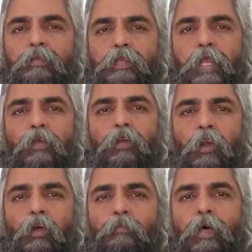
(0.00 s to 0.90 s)
childhood
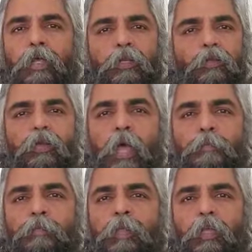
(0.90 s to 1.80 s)
trauma. It could
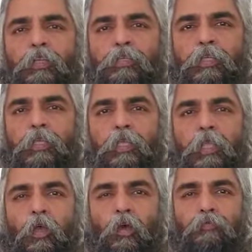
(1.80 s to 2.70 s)
happen because
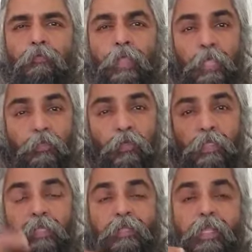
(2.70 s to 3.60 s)
of the
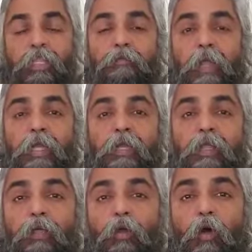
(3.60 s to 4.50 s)
association in the mind
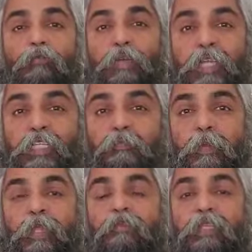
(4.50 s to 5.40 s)
of
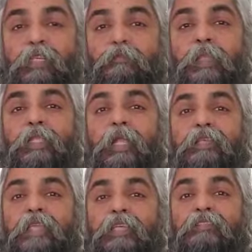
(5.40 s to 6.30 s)
discipline with something that
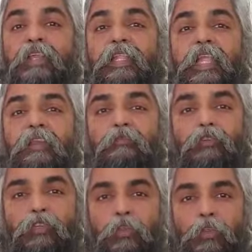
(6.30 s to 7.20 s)
is externally
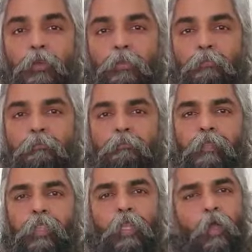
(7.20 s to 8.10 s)
enforced on you.
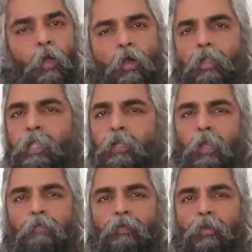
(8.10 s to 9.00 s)
All that you
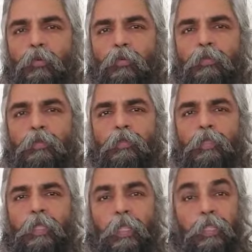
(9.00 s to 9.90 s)
have to do
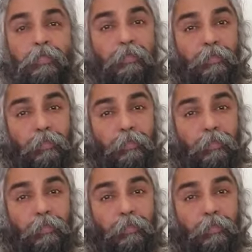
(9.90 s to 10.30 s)
is